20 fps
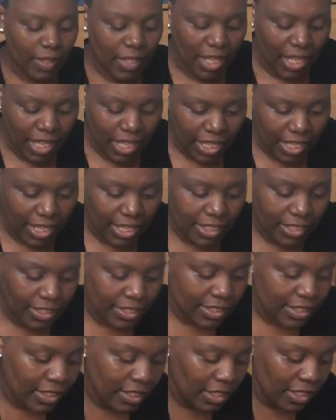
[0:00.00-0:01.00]

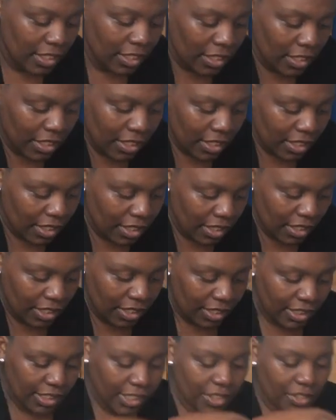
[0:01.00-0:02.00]
and
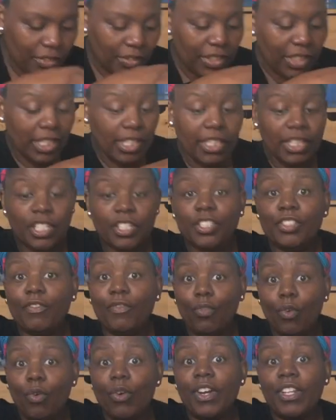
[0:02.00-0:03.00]
literally there's
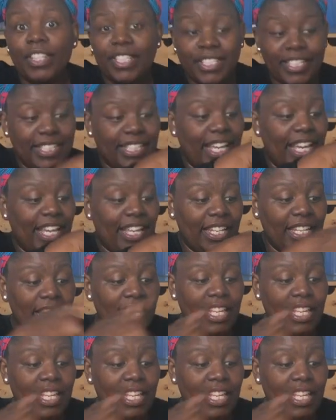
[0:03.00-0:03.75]
4 in the set.